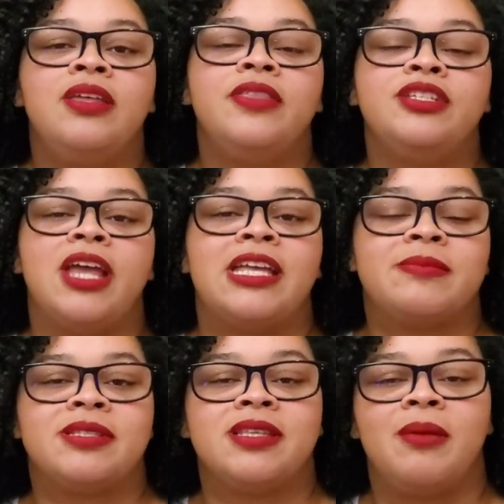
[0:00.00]
the
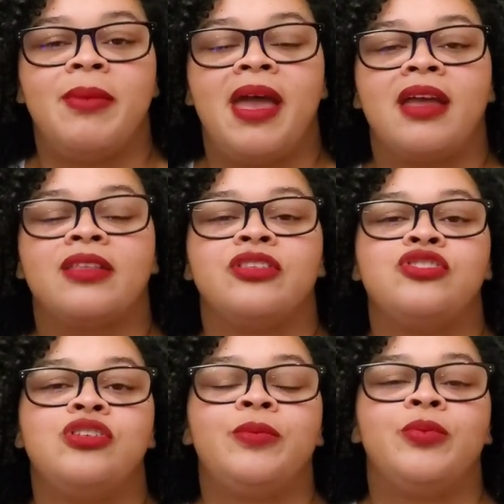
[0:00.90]
jasmine sambac, the
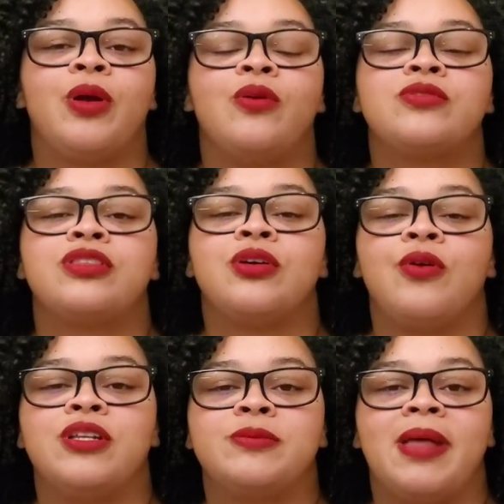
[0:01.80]
tuberose, the
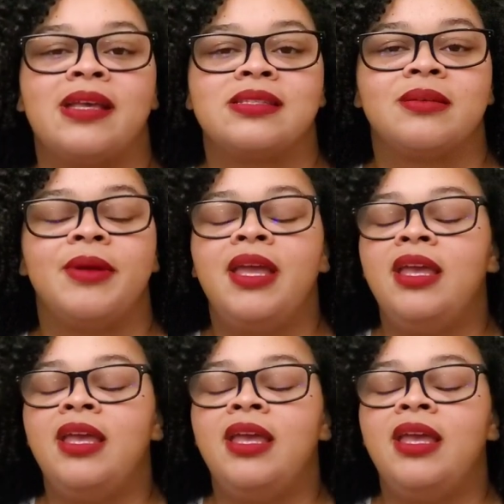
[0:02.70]
orange blossom.